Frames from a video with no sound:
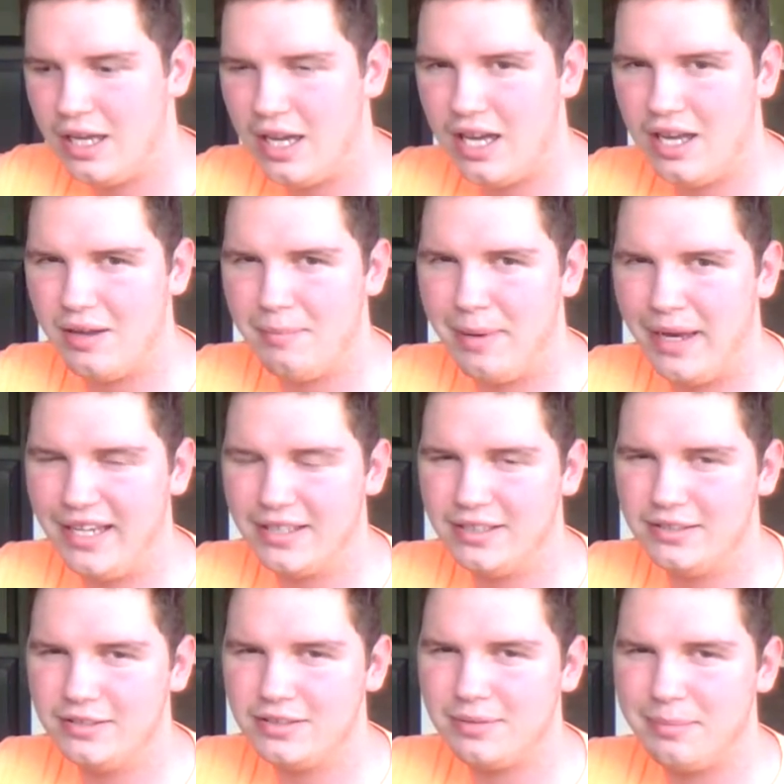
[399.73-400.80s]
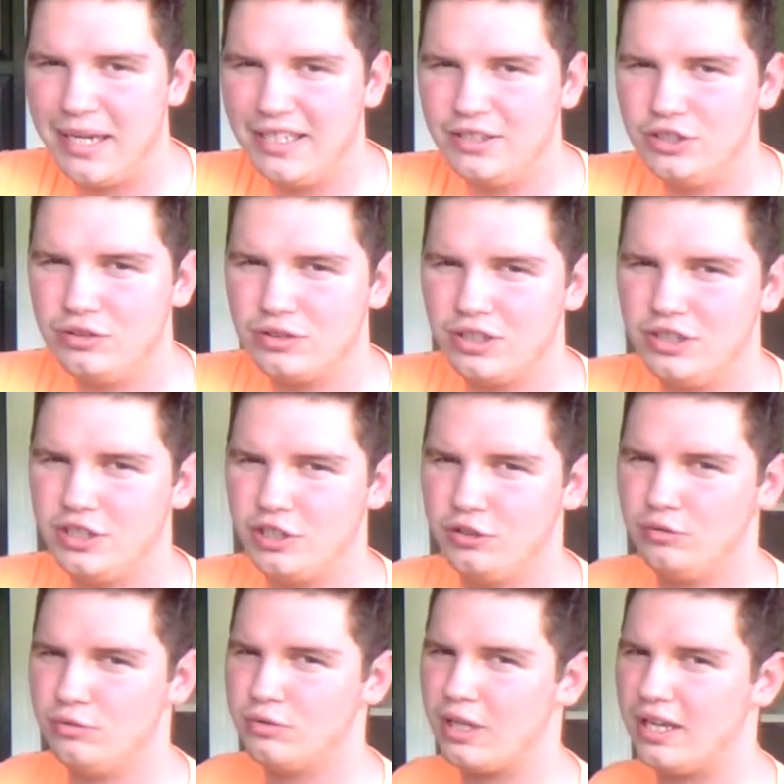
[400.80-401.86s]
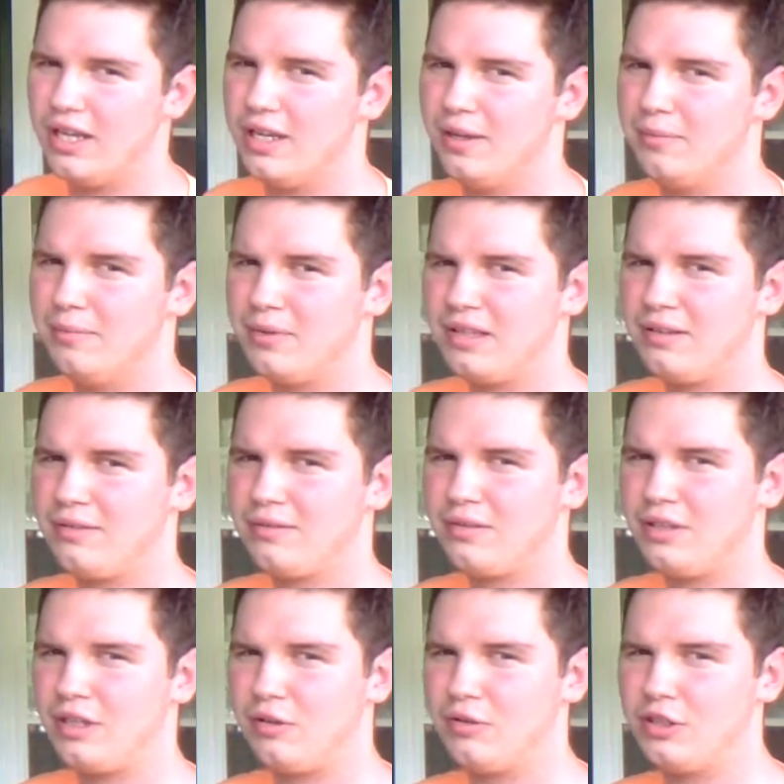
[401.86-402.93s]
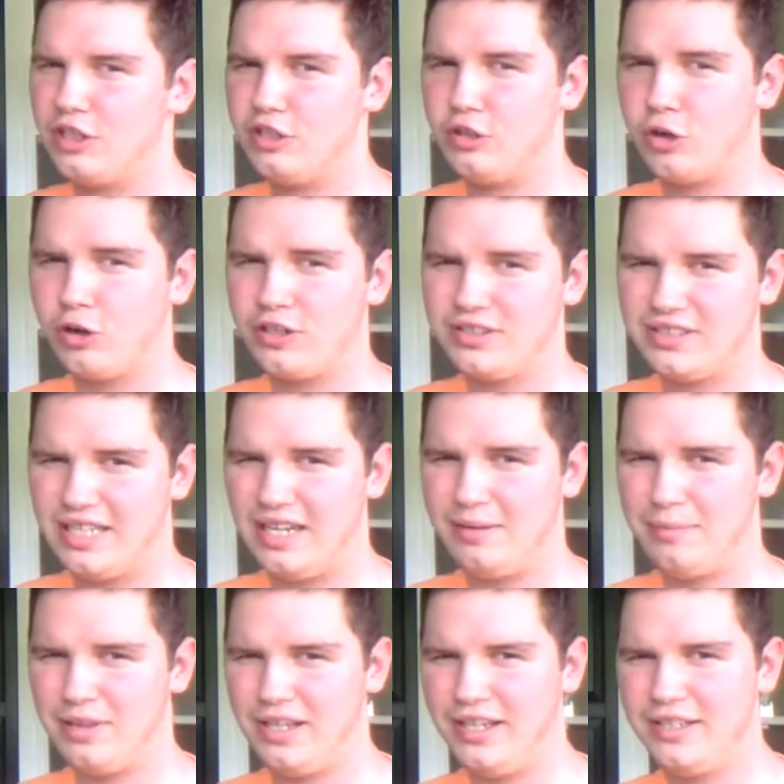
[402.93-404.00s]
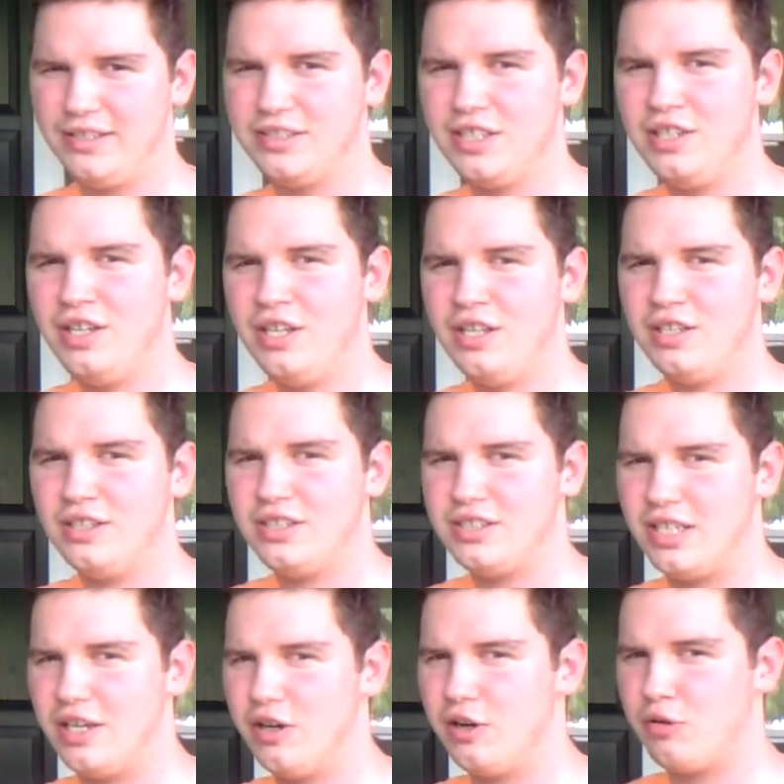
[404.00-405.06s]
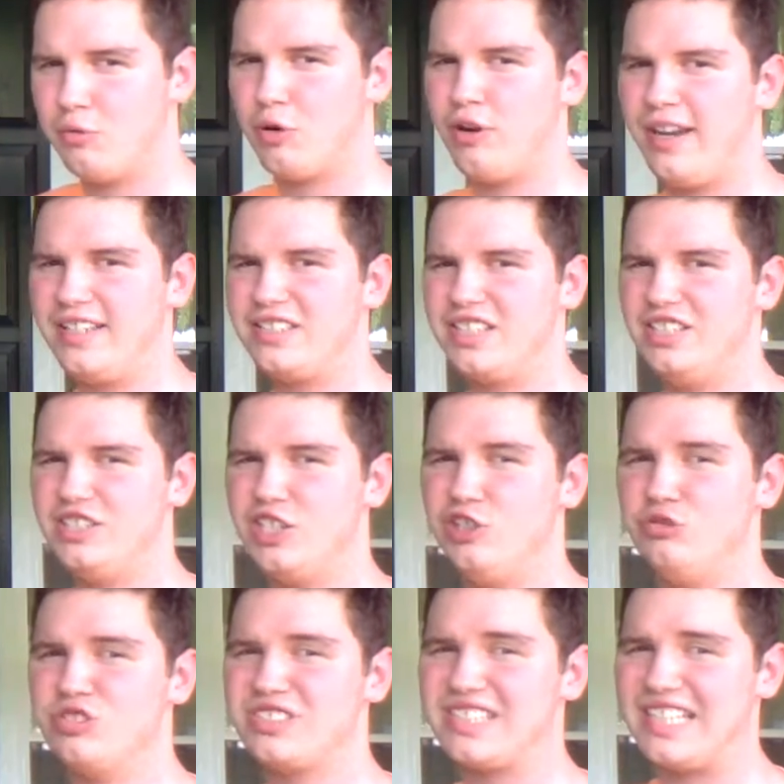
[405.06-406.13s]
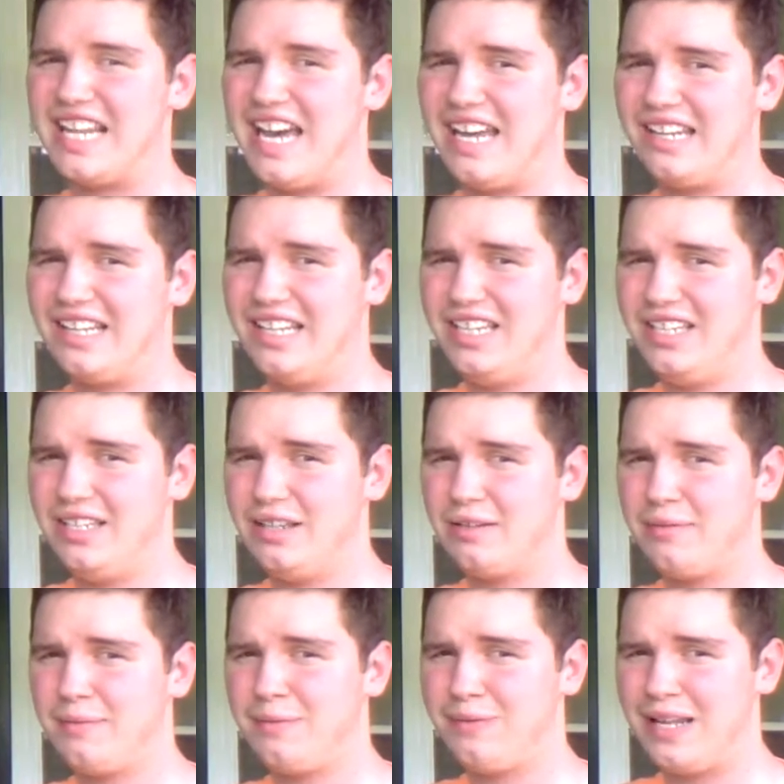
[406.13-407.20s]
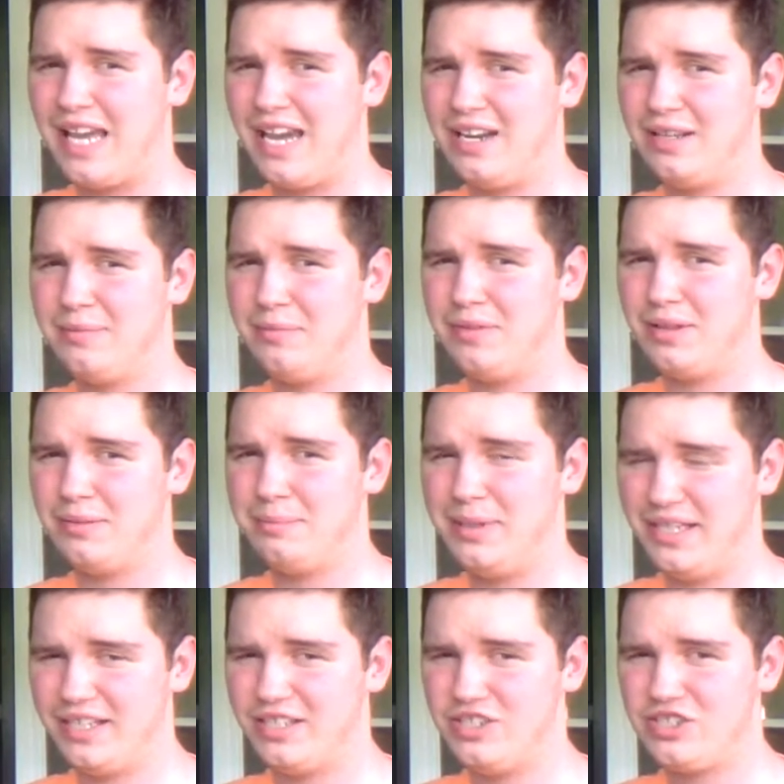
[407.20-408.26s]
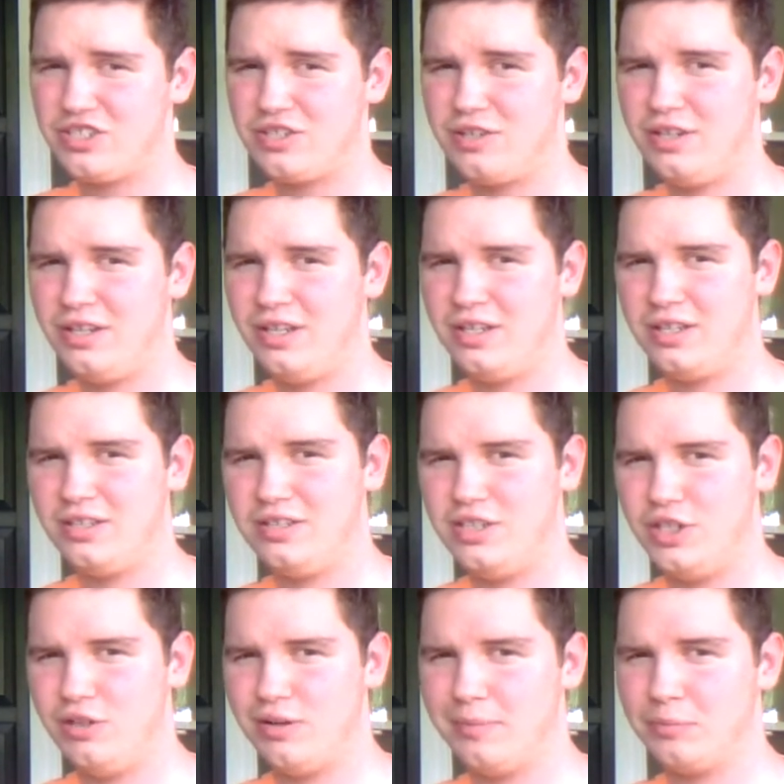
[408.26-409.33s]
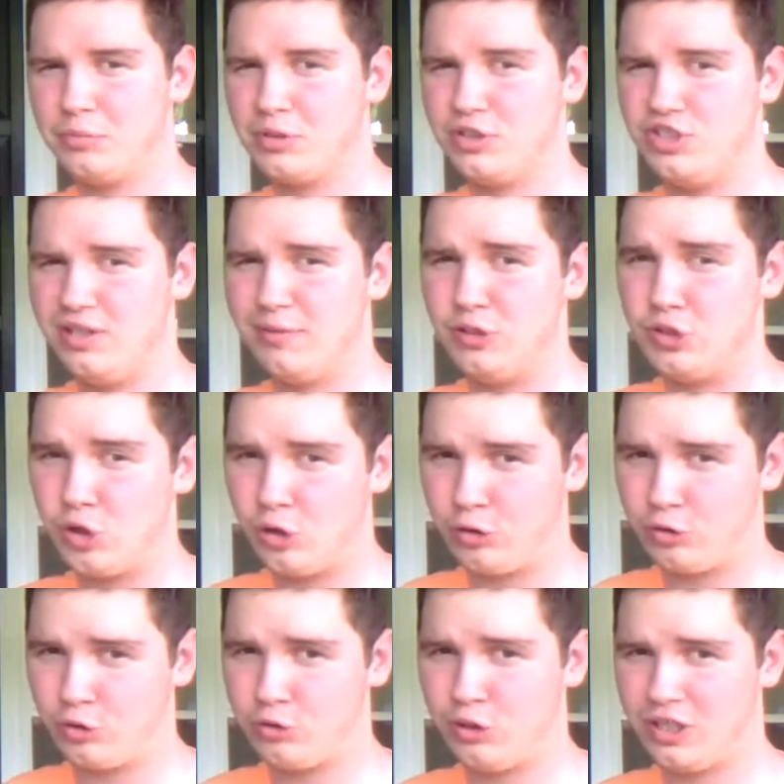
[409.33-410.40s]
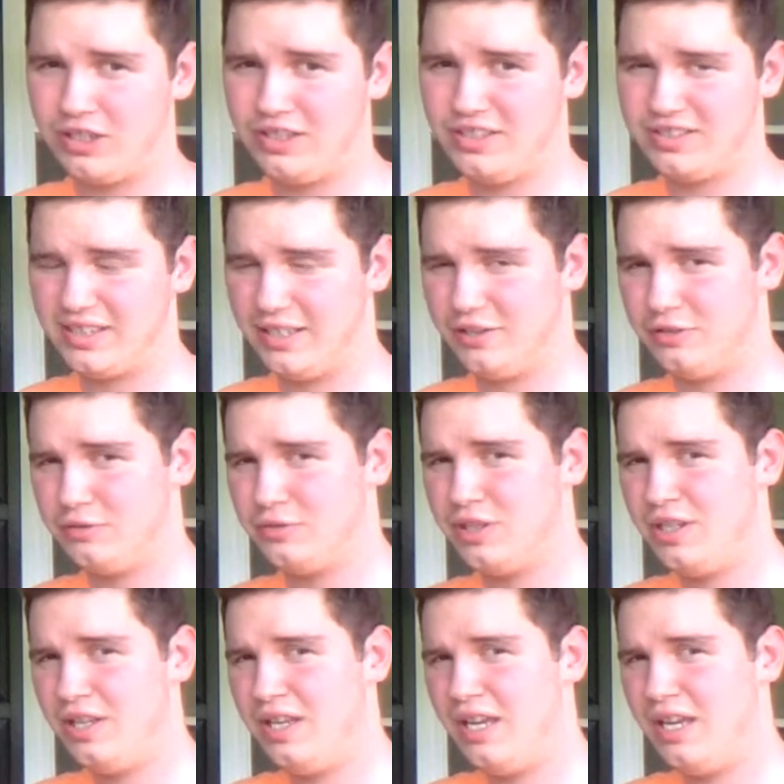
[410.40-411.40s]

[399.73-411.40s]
Bands usually tune on the dark side of things, so we're actually tuned slightly flat of the pitch to achieve a darker quality sound.